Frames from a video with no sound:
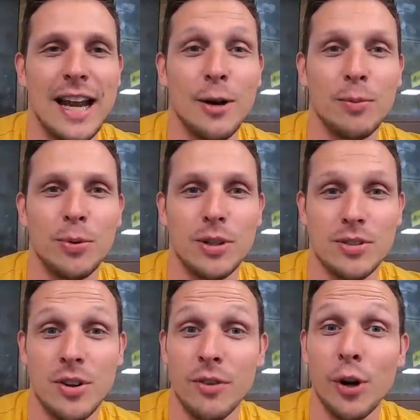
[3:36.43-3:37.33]
airport
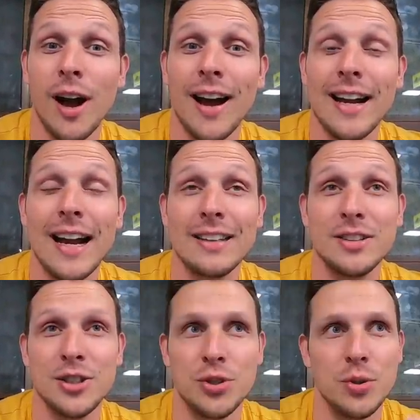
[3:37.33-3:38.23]
is on a very high
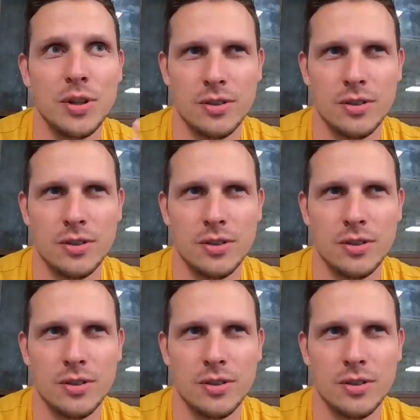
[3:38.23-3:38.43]
altitude,